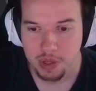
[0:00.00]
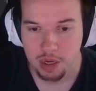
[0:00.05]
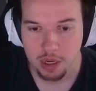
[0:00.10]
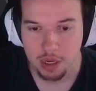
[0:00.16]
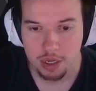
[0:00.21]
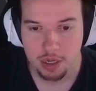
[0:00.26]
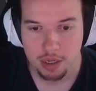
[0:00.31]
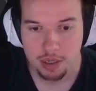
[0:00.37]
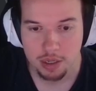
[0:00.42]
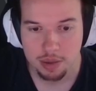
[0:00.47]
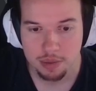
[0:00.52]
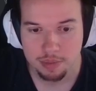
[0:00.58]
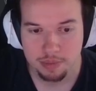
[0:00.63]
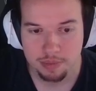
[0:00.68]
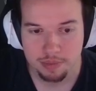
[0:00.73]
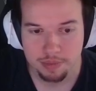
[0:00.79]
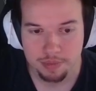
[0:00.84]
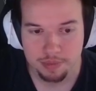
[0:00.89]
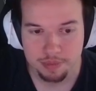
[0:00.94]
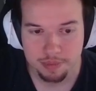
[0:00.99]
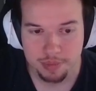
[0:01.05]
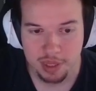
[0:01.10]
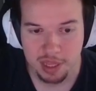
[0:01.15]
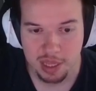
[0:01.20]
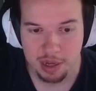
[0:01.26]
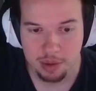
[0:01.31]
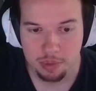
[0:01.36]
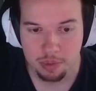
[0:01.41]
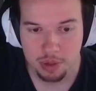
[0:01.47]

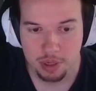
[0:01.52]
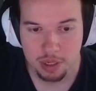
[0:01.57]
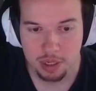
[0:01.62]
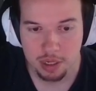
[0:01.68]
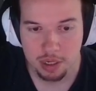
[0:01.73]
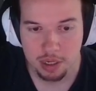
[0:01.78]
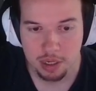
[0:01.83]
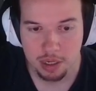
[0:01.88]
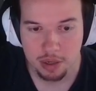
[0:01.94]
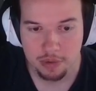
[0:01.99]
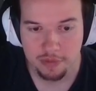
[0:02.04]
But that one